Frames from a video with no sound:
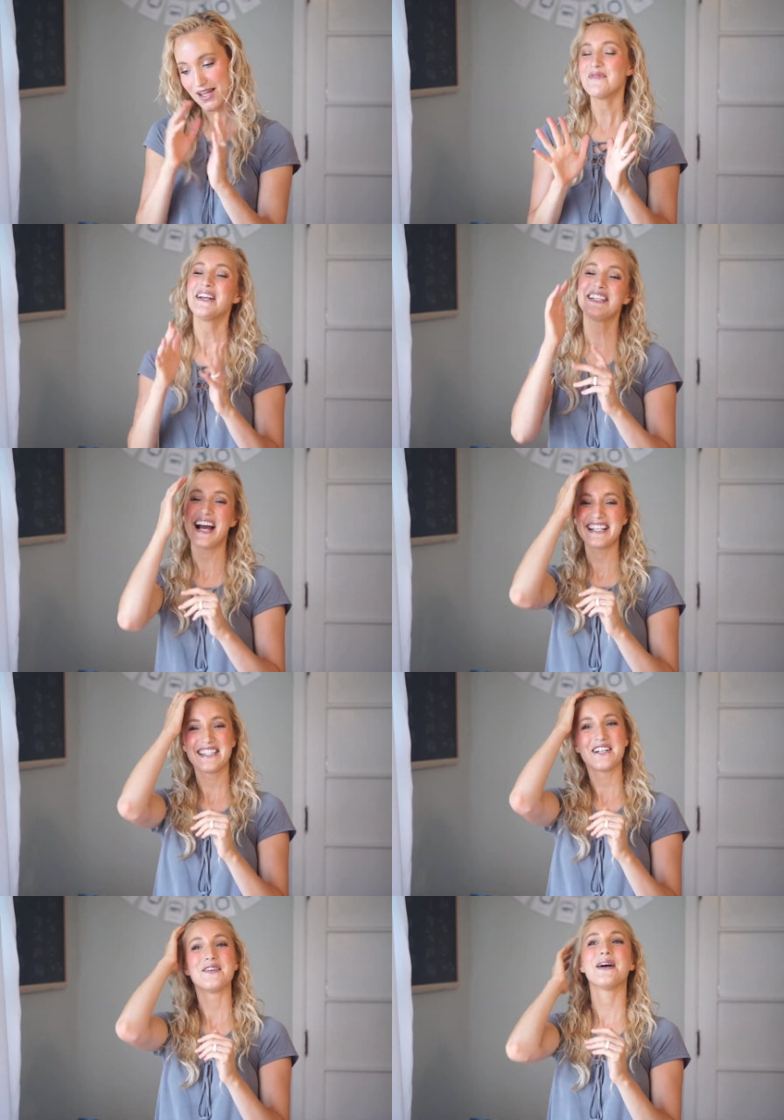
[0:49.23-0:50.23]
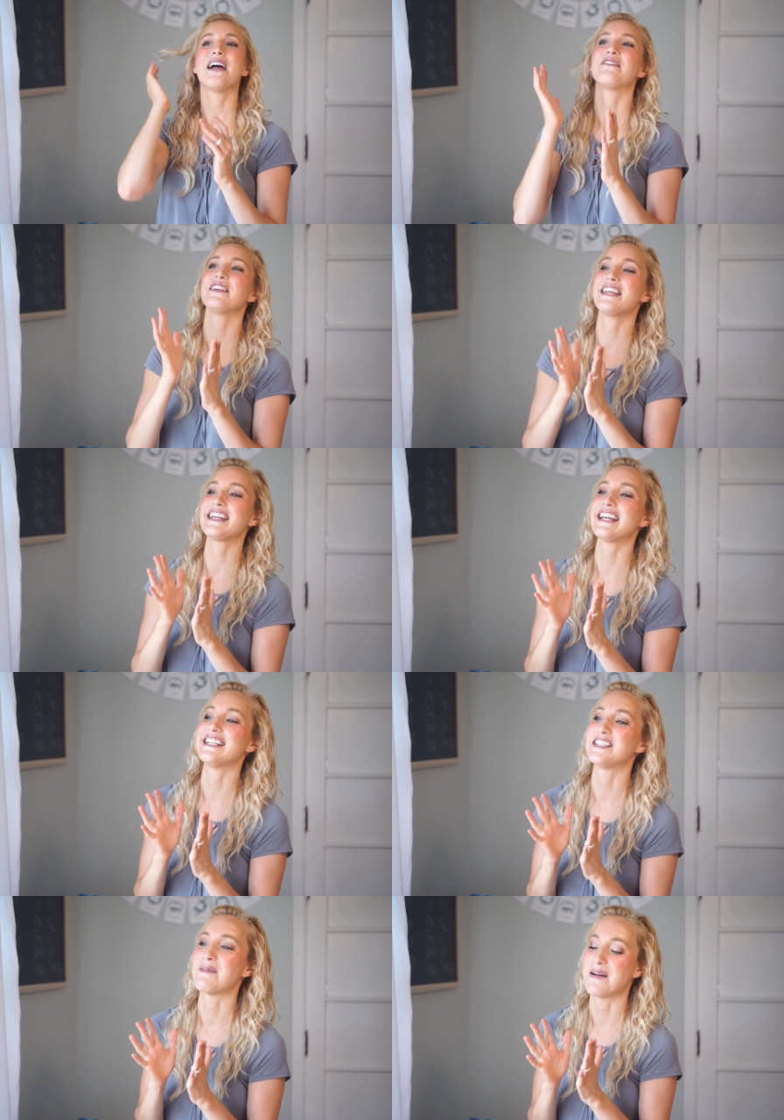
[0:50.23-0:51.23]
But yeah, so everything
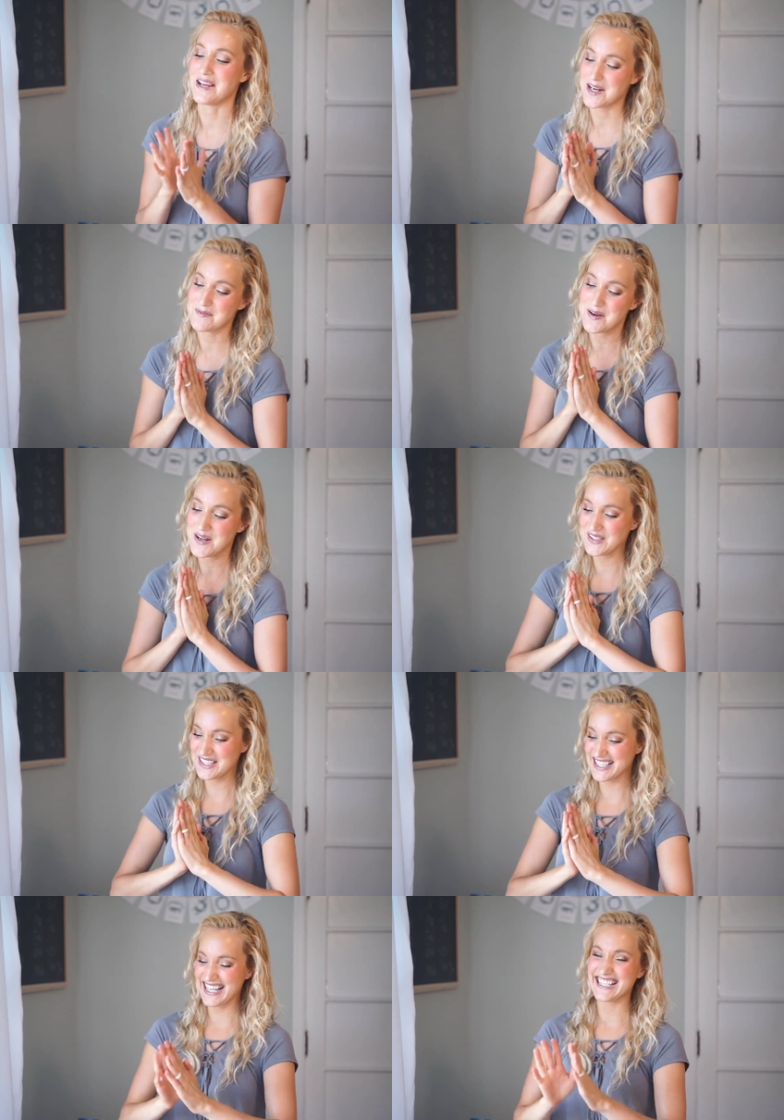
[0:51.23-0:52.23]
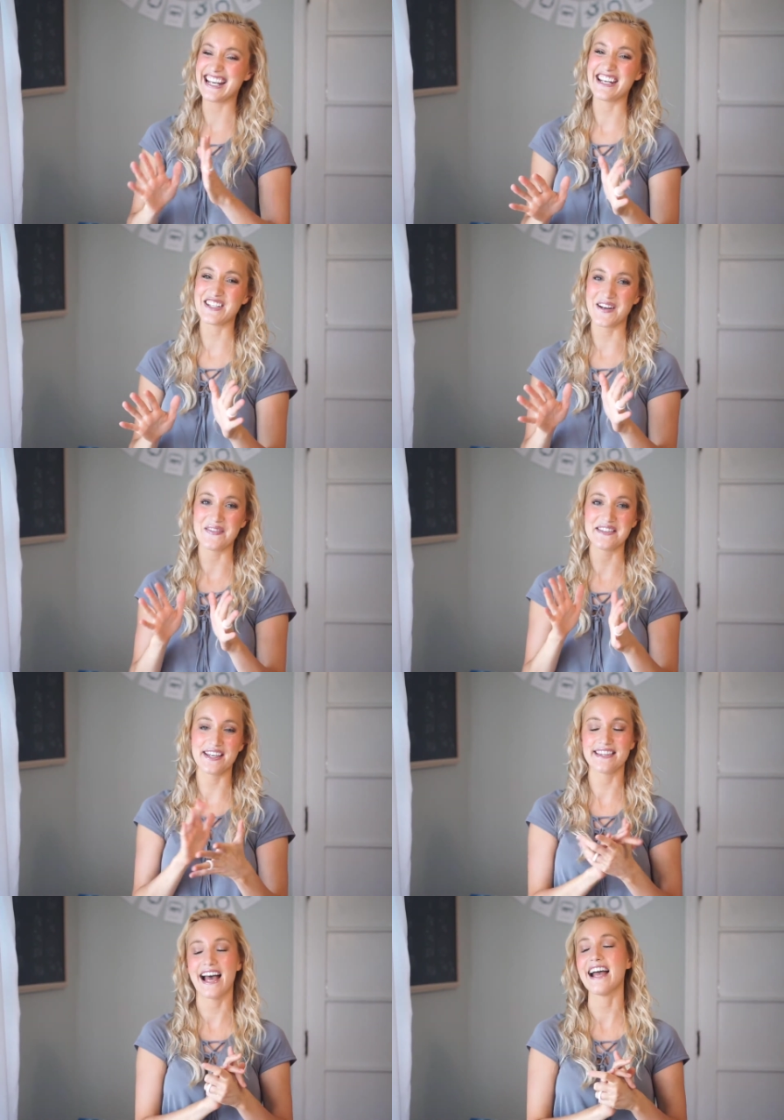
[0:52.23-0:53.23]
is about animals and nature and things
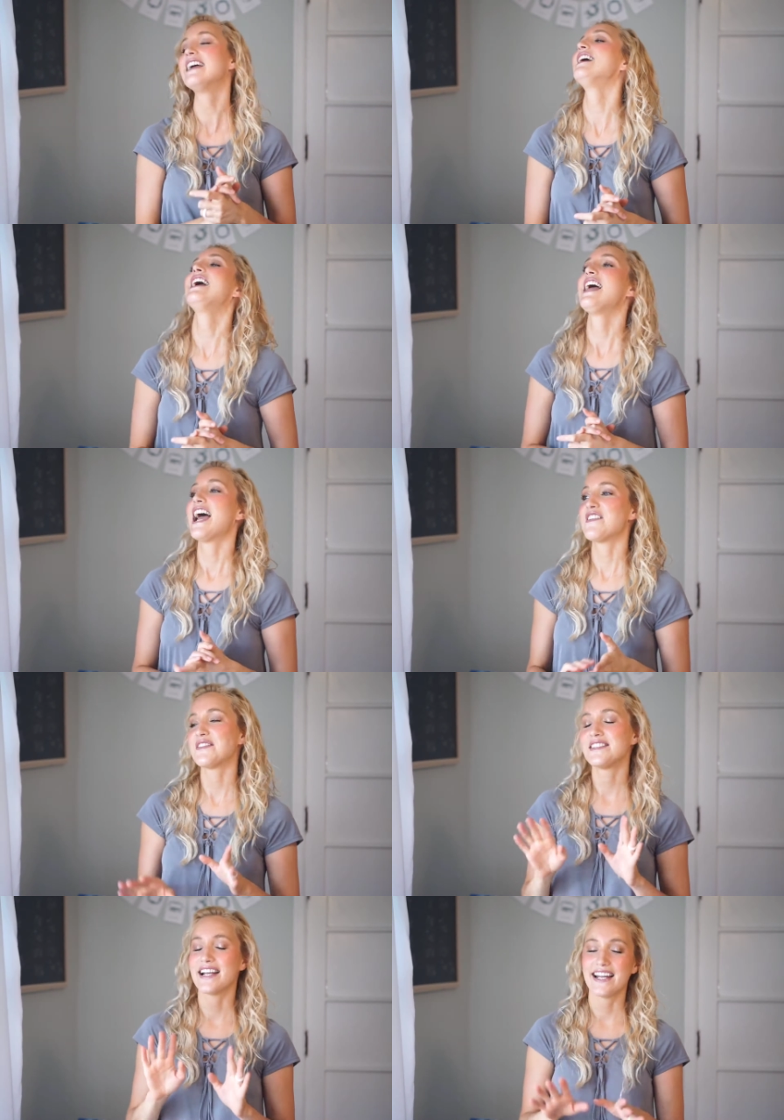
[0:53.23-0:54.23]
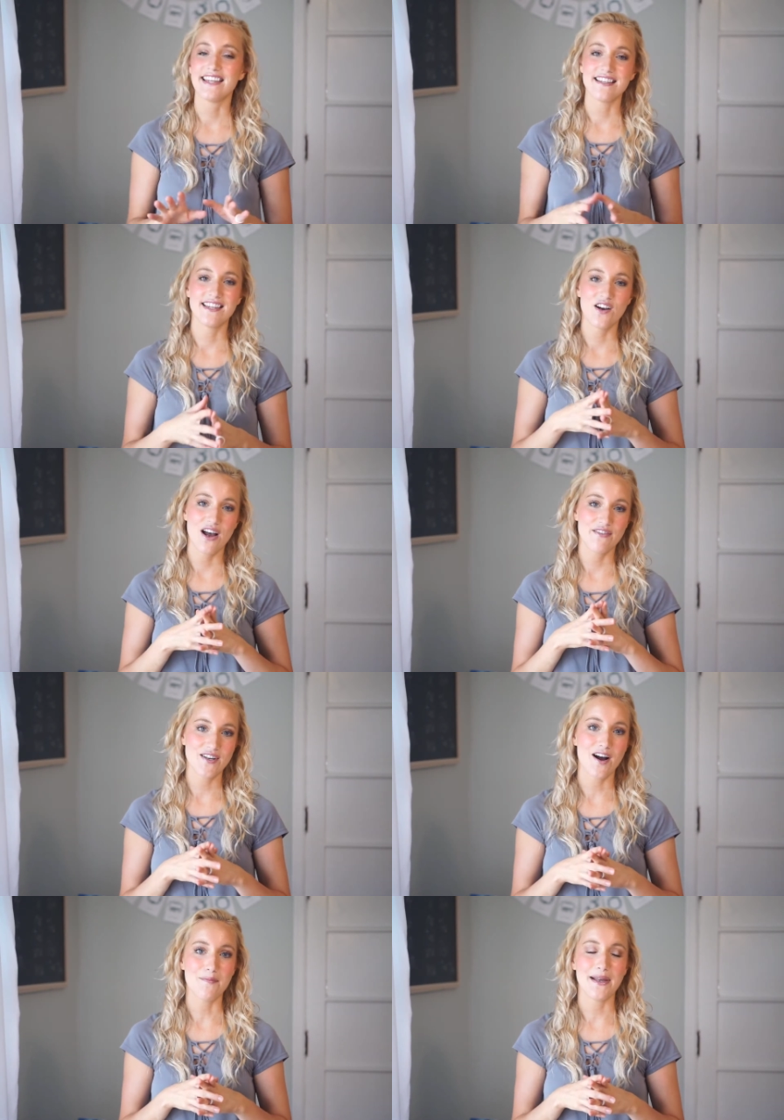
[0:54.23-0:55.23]
like that. And the second thing that they all have
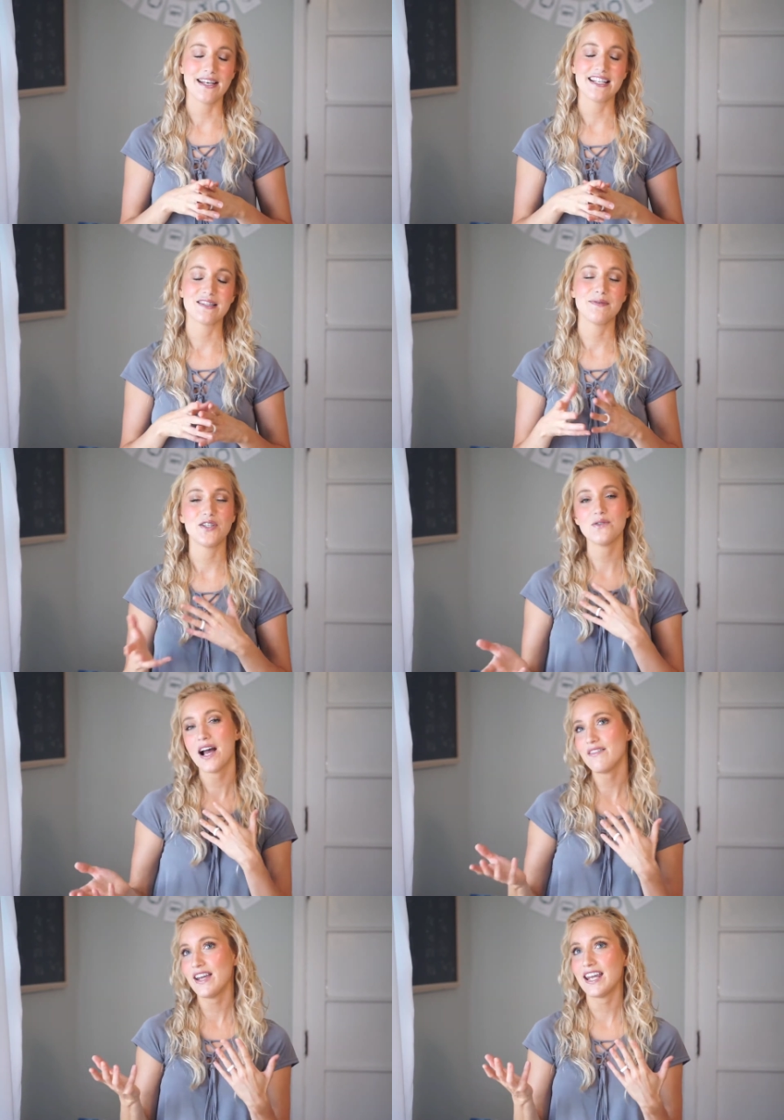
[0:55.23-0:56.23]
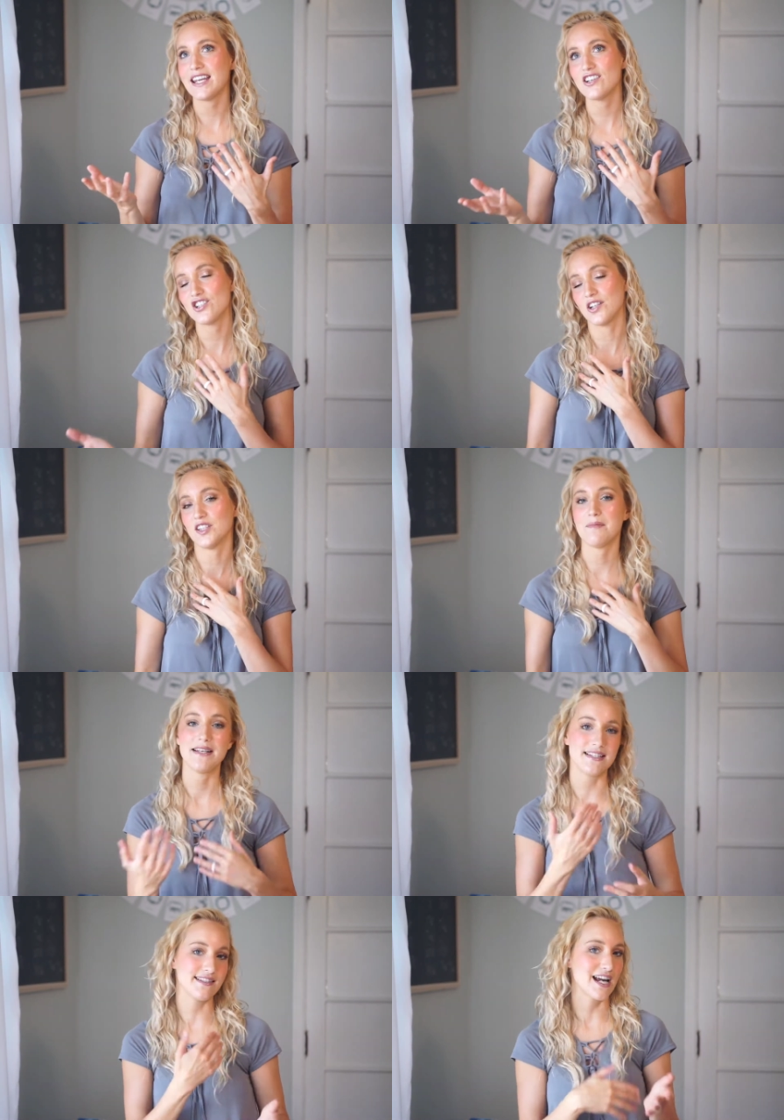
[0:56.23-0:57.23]
in common is we do have a Charlotte
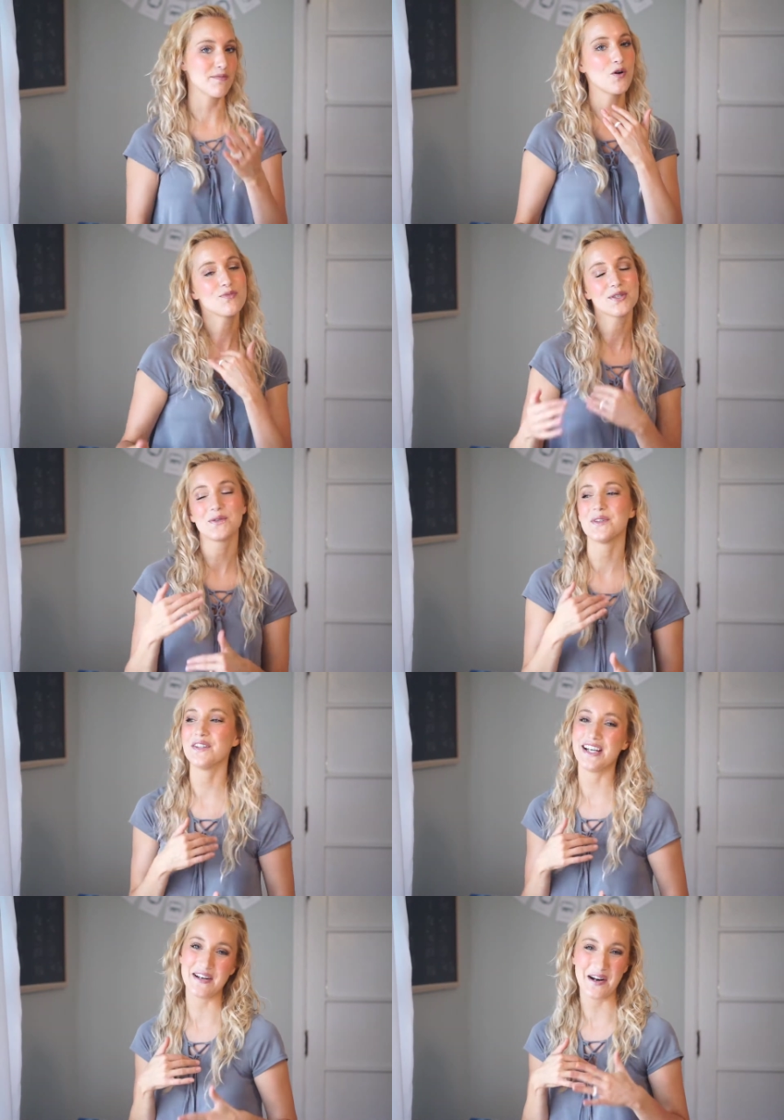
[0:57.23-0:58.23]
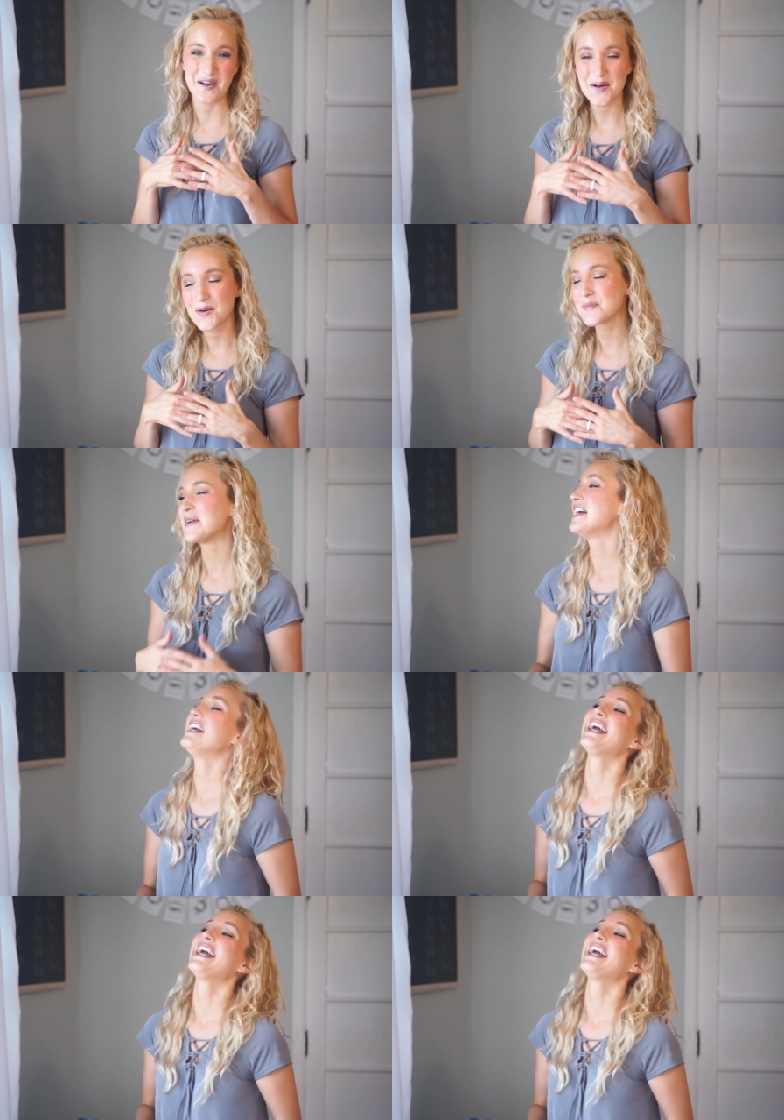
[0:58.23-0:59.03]
Mason type homeschool in our home.